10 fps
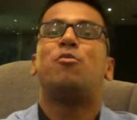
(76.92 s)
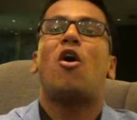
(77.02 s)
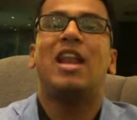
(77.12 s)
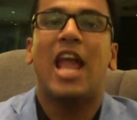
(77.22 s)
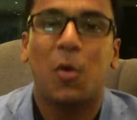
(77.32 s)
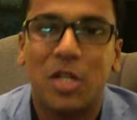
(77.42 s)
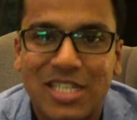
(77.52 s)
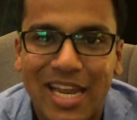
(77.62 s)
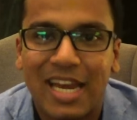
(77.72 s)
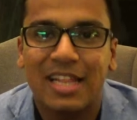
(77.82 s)
body language
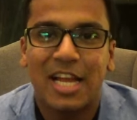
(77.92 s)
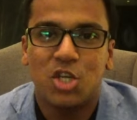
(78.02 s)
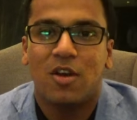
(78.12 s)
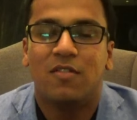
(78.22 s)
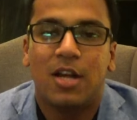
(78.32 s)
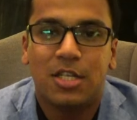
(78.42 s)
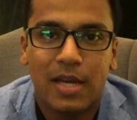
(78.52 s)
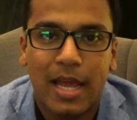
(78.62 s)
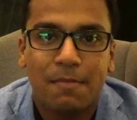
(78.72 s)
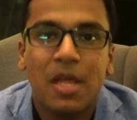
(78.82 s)
technique that you have learned
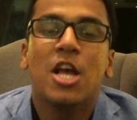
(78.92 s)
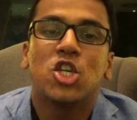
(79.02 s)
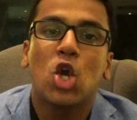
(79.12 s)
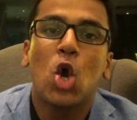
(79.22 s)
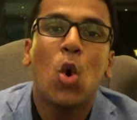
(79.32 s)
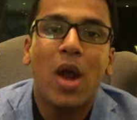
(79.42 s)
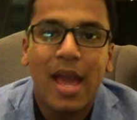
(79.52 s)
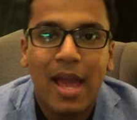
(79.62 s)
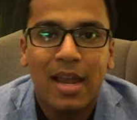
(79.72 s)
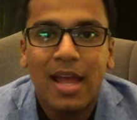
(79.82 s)
today. So go
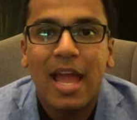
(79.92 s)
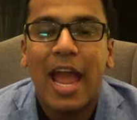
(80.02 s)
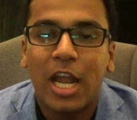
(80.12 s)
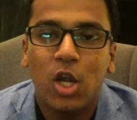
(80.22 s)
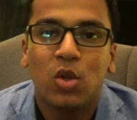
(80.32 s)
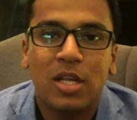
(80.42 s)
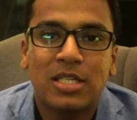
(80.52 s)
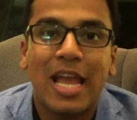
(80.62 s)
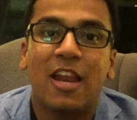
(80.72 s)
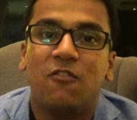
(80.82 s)
ahead and do
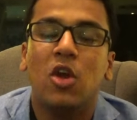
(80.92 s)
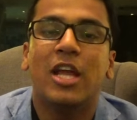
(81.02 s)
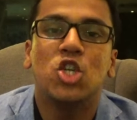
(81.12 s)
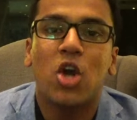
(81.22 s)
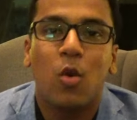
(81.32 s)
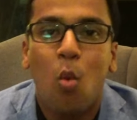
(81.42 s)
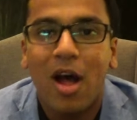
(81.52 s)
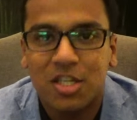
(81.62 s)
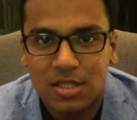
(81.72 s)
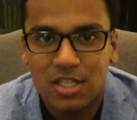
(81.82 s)
this. And if you enjoyed
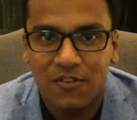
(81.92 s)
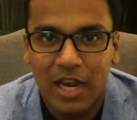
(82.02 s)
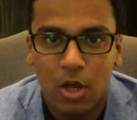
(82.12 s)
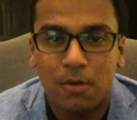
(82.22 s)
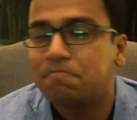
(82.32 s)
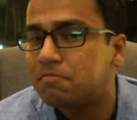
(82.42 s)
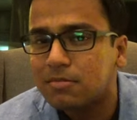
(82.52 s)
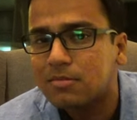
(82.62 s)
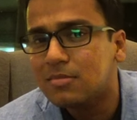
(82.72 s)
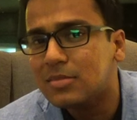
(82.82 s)
watching this video,
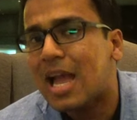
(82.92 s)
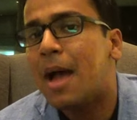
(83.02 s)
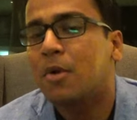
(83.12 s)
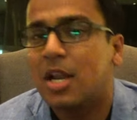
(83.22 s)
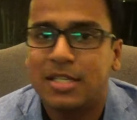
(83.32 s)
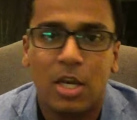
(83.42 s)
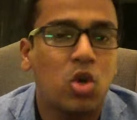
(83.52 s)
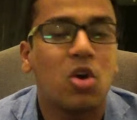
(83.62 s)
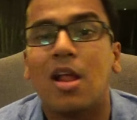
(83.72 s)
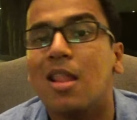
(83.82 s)
I'm gonna tell you,
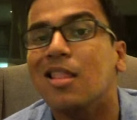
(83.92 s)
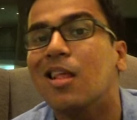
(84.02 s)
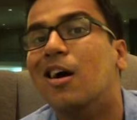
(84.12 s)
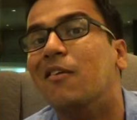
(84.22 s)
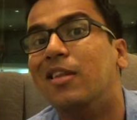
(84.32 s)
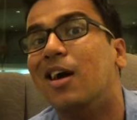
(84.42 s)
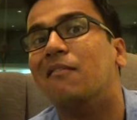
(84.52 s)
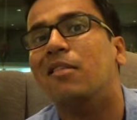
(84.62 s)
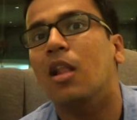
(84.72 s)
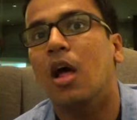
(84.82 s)
you're gonna love,
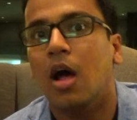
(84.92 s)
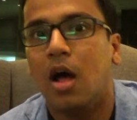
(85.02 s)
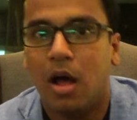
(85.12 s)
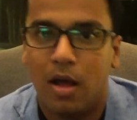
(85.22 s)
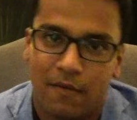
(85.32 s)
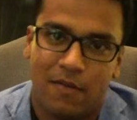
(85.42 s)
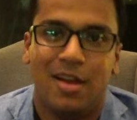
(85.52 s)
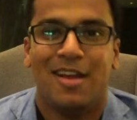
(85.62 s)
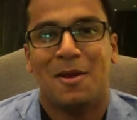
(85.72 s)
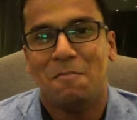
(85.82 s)
love,
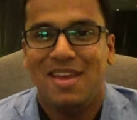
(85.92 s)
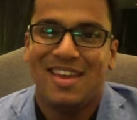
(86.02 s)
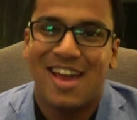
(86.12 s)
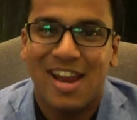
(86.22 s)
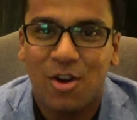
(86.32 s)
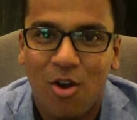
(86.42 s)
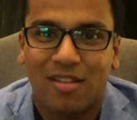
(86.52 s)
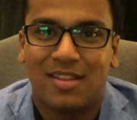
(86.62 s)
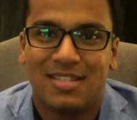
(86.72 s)
love being here at Rock the